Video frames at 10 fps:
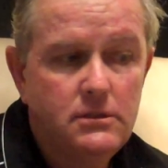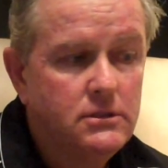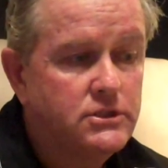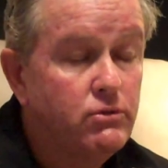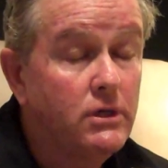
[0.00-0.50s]

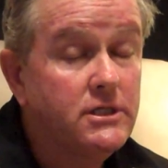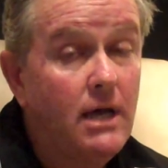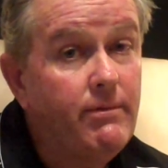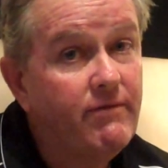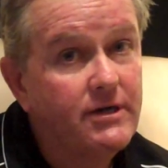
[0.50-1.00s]
So on
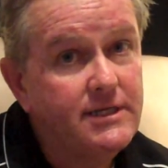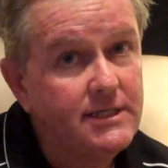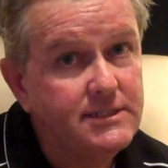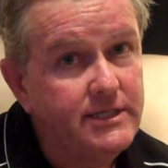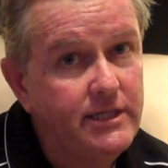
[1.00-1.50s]
top of our debt
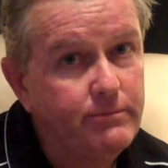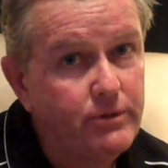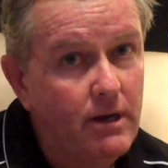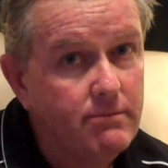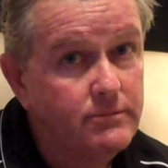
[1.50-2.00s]
ceiling
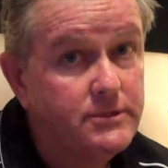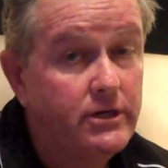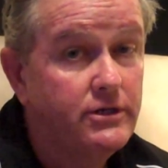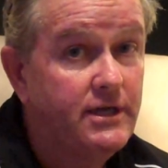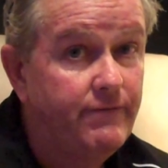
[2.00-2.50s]
problems and
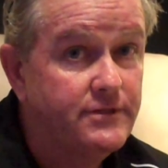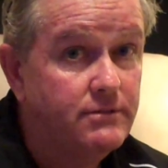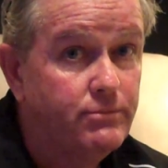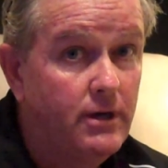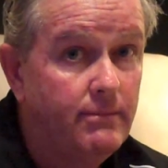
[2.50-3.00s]
our
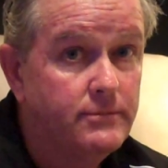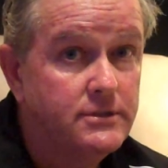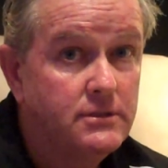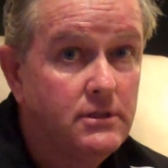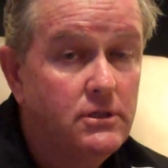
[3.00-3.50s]
deficit problems,
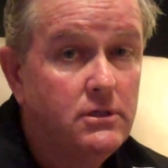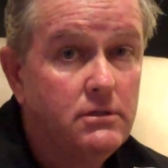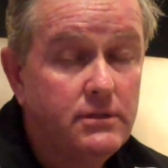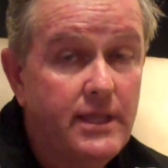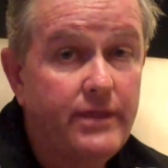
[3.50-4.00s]

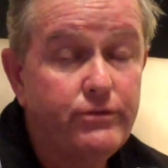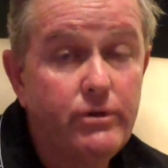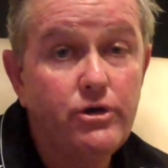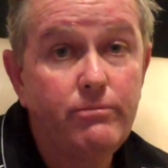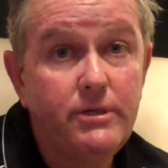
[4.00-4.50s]
that
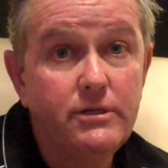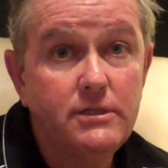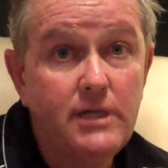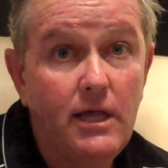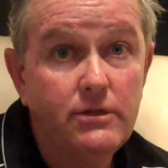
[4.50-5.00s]
$300 billion is
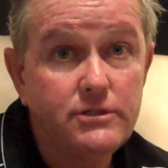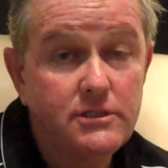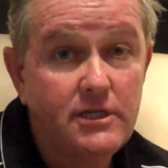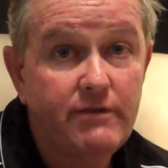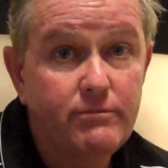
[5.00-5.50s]

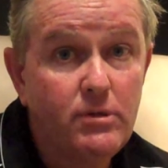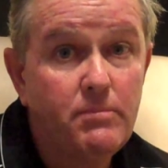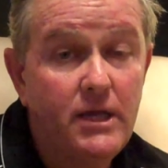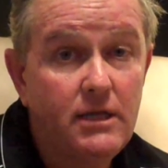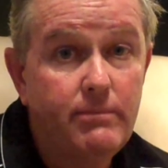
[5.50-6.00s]
going to have to be
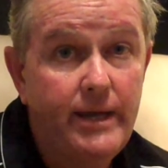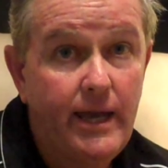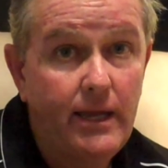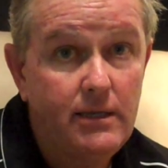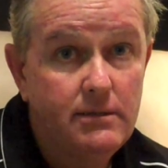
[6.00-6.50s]
paid
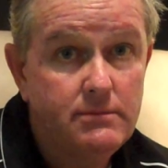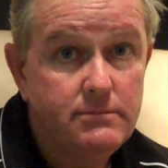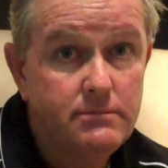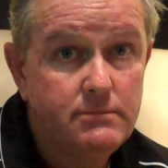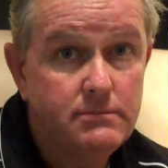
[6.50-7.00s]
back
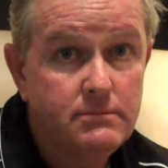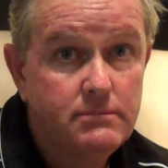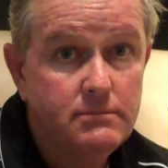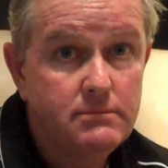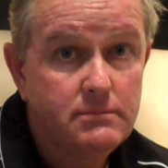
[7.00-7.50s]

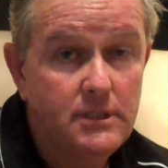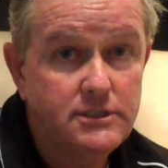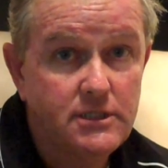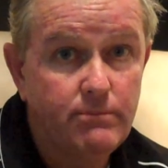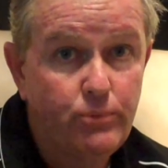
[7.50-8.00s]
at
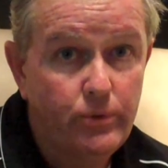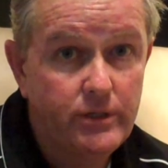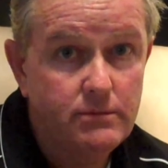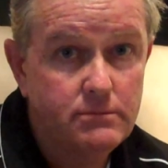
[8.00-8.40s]
some point.